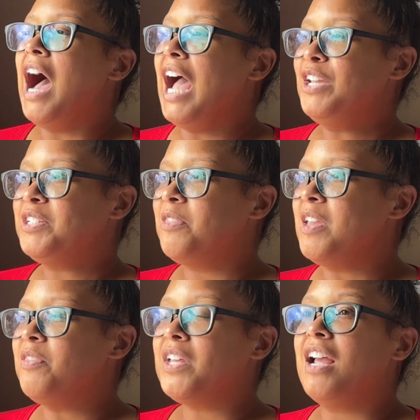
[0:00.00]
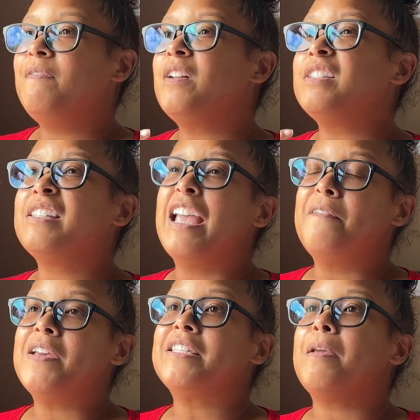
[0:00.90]
I used to think that I felt
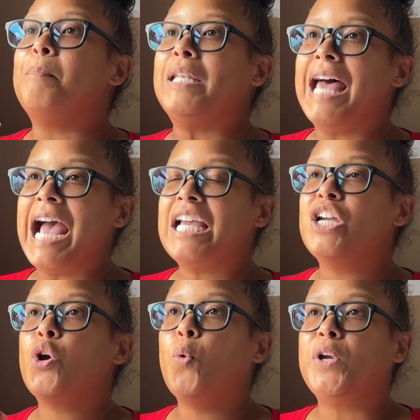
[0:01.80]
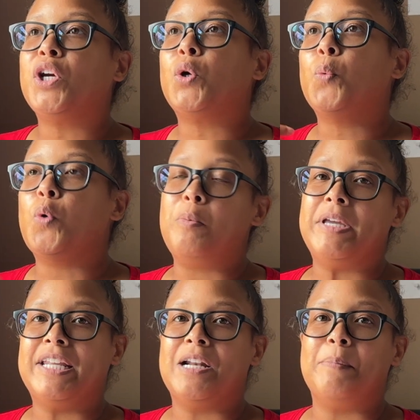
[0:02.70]
safe as a Black queer
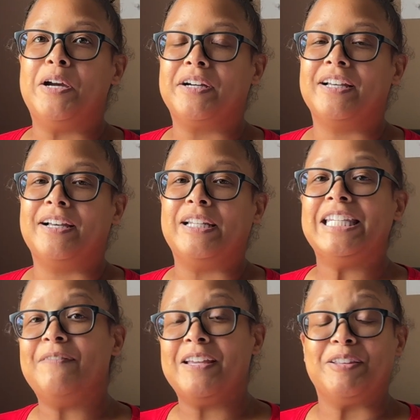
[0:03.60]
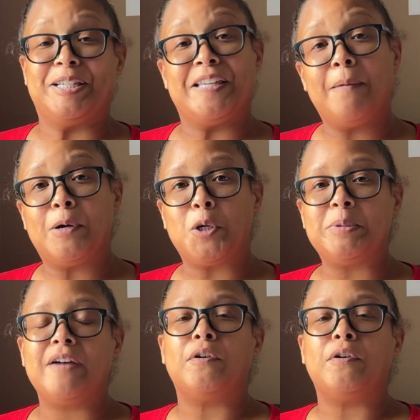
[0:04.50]
woman in America, living in the suburbs of